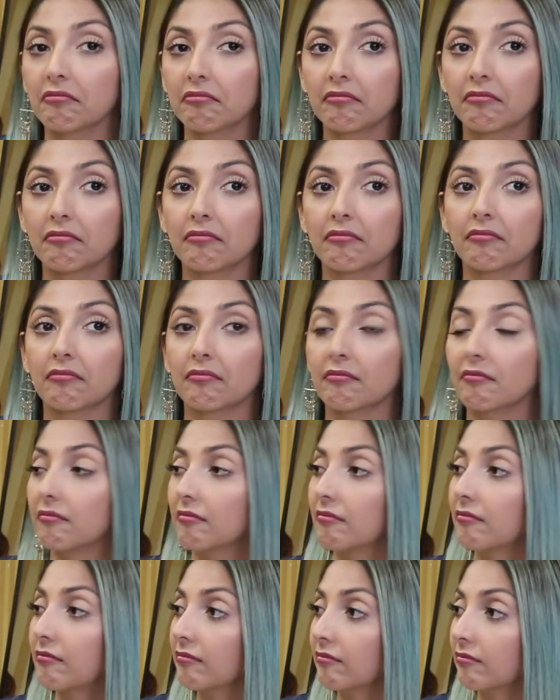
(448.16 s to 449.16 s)

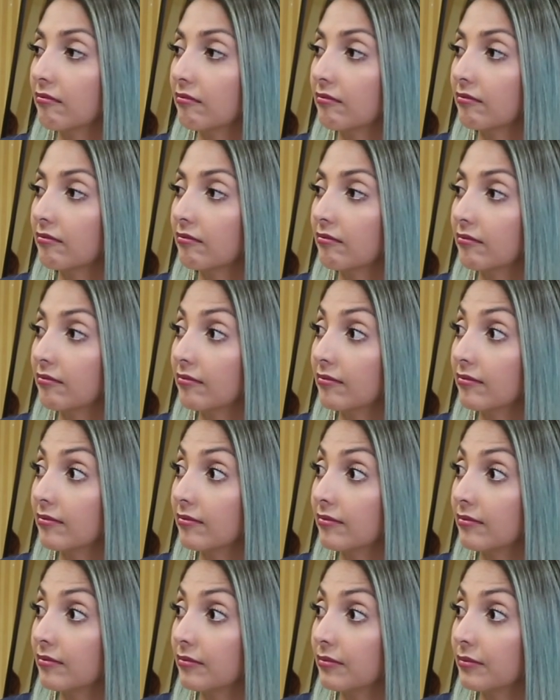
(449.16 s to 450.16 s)

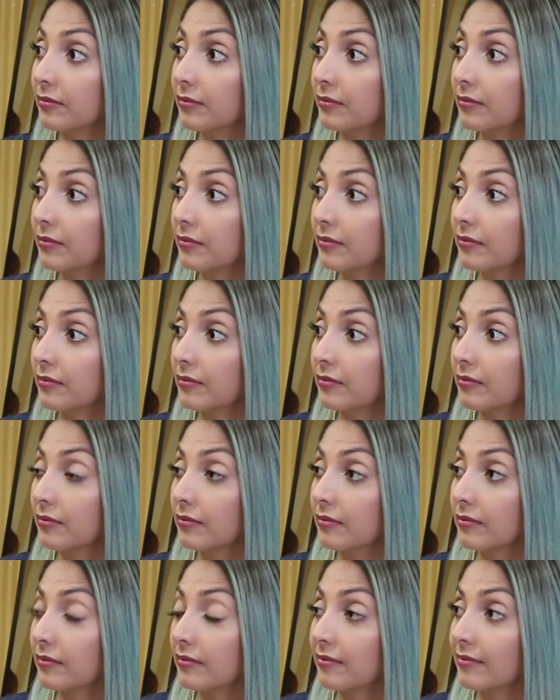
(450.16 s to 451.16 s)

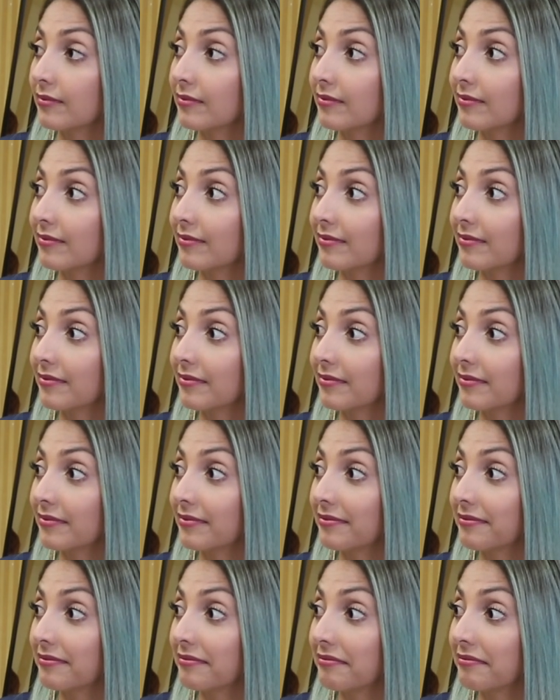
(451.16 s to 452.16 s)

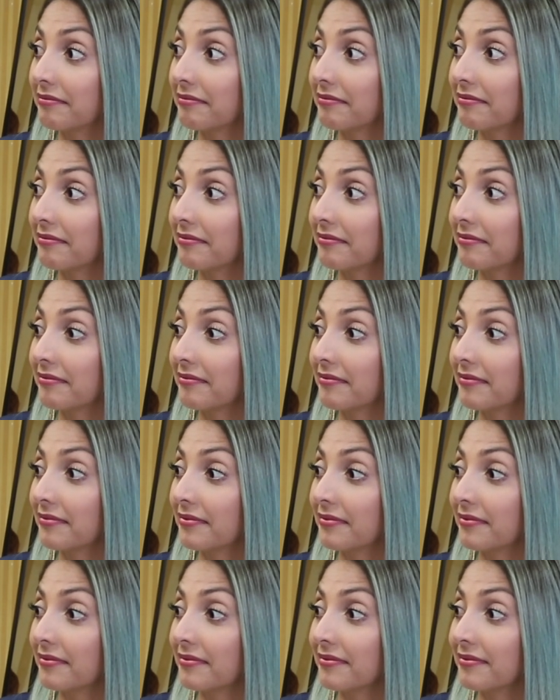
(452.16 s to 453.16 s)

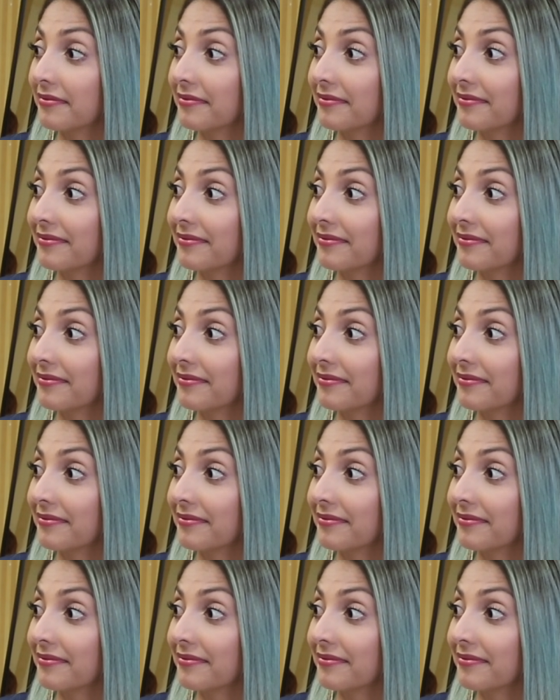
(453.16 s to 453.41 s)
No words are spoken by the person on screen.